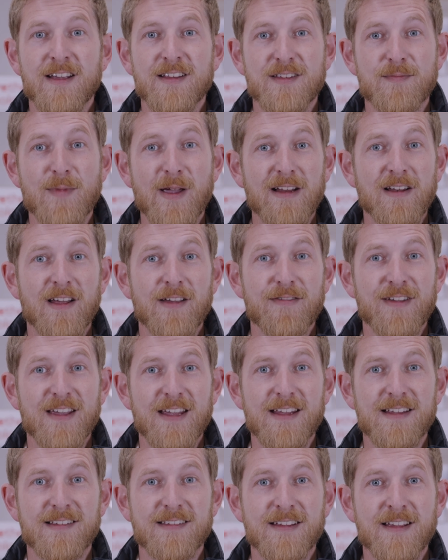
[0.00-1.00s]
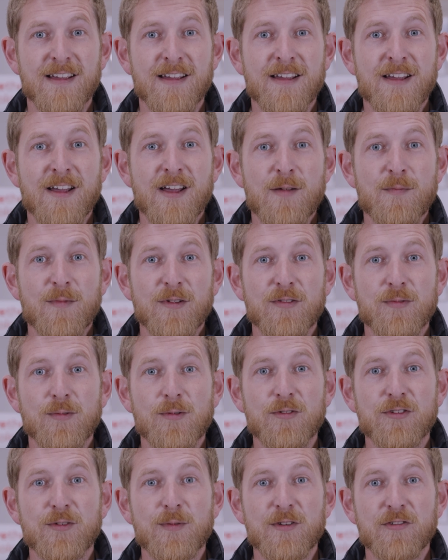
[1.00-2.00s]
to make life easier, but to
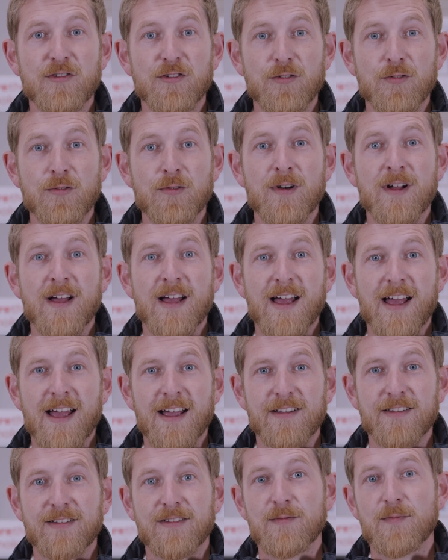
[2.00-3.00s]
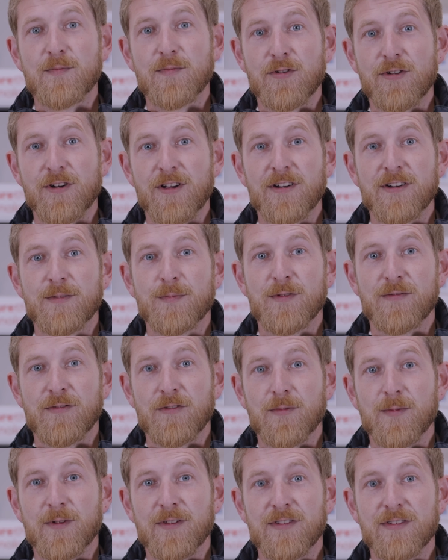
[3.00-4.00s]
also ensure excellent product
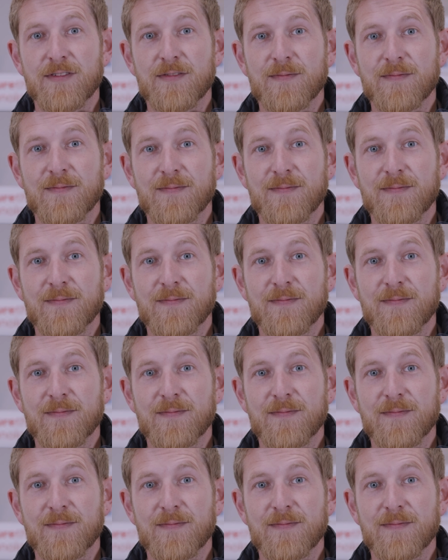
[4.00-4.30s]
performance.